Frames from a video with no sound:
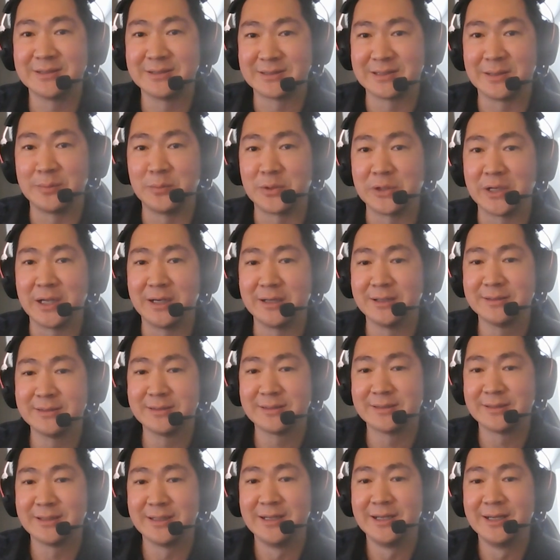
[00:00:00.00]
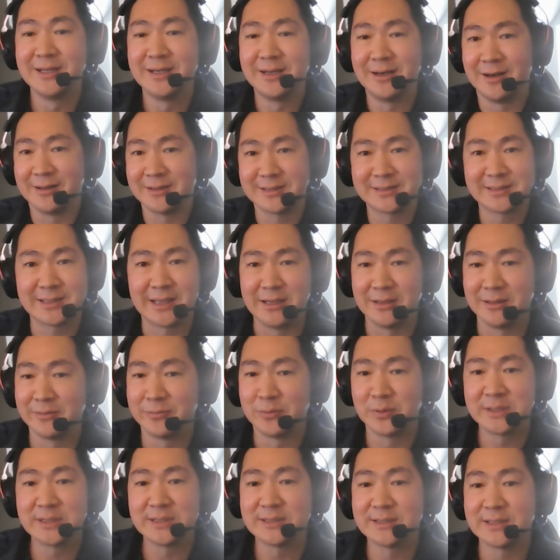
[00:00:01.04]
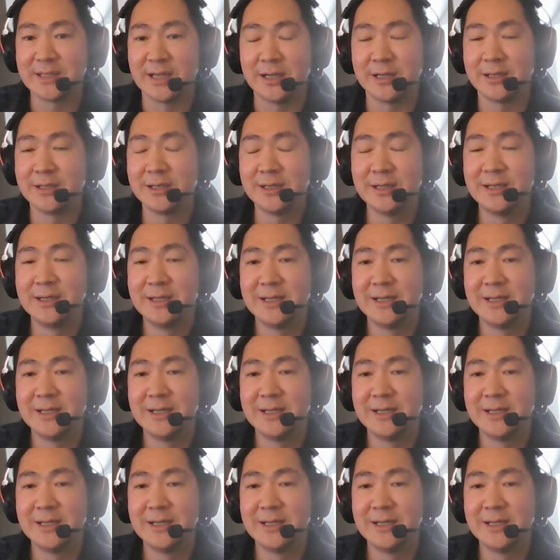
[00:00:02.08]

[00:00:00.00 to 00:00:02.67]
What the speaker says: to someone else on a scale of 1 to 10?